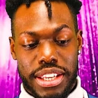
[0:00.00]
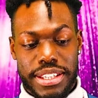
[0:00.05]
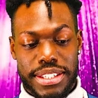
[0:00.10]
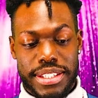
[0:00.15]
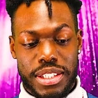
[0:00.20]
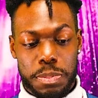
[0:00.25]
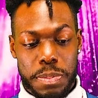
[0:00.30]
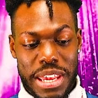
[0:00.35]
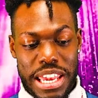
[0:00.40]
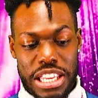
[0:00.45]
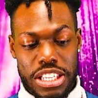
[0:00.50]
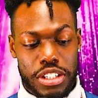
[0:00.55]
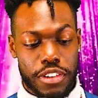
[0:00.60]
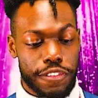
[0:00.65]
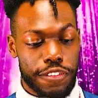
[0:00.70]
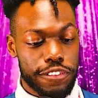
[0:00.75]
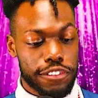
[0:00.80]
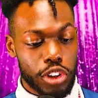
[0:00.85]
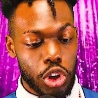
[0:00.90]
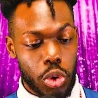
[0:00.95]
speaks
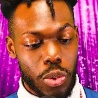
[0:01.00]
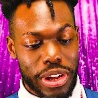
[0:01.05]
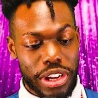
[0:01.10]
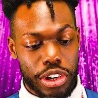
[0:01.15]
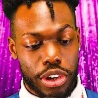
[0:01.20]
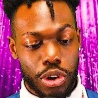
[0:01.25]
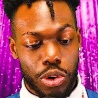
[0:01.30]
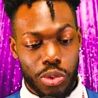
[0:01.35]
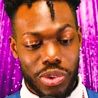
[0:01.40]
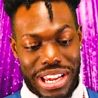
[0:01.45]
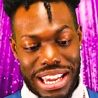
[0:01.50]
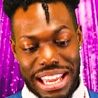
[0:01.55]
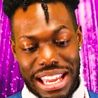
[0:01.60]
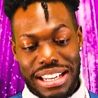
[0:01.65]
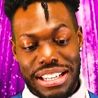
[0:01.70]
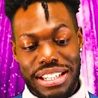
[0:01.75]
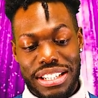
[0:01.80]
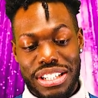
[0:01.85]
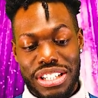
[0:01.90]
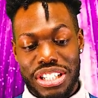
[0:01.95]
fluent
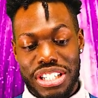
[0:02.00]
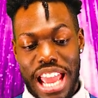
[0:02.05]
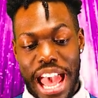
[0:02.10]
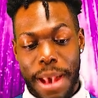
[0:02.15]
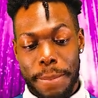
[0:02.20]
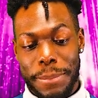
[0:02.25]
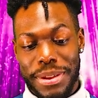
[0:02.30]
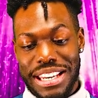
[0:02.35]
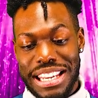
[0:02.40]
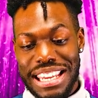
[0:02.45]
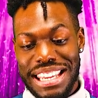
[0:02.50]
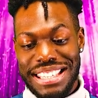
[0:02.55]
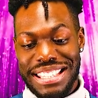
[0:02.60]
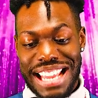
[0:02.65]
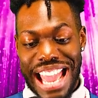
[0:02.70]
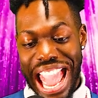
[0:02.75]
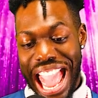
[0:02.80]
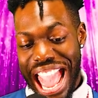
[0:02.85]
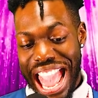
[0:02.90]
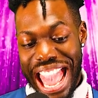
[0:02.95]
Korean, Japanese,
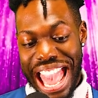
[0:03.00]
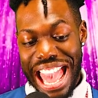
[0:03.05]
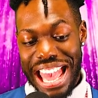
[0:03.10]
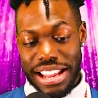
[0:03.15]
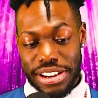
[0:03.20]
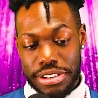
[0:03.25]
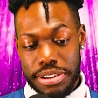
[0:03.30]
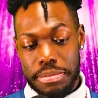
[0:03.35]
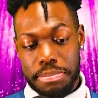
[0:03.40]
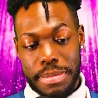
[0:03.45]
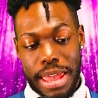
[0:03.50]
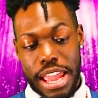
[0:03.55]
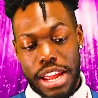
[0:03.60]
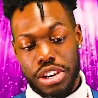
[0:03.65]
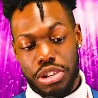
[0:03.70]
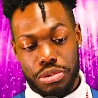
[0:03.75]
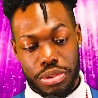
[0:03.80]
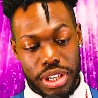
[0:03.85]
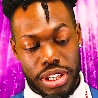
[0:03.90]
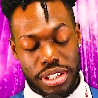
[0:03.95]
and
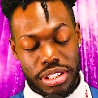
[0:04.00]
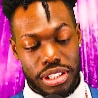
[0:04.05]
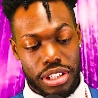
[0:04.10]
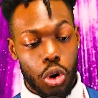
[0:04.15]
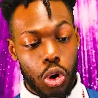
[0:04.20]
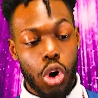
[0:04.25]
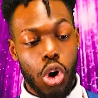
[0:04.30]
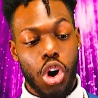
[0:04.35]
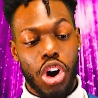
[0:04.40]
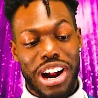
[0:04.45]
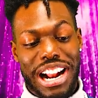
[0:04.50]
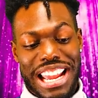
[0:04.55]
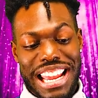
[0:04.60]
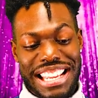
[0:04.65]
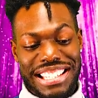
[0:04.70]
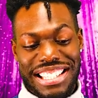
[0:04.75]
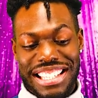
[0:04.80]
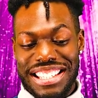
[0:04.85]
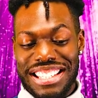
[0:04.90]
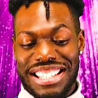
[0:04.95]
Mandarin? Or
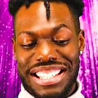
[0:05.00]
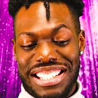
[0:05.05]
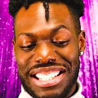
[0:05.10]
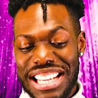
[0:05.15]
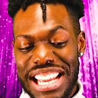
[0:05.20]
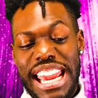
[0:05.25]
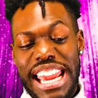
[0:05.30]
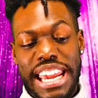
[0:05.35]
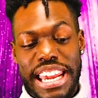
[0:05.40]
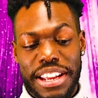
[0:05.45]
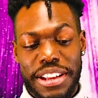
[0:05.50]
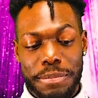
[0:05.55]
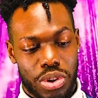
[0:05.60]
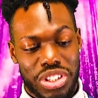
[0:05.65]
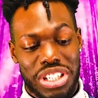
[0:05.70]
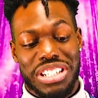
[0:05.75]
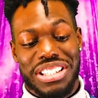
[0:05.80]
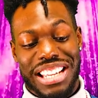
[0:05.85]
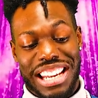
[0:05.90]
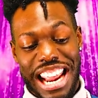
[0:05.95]
is it C? Well,
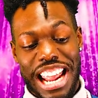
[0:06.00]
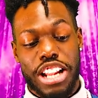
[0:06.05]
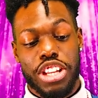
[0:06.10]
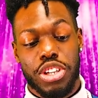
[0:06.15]
she did a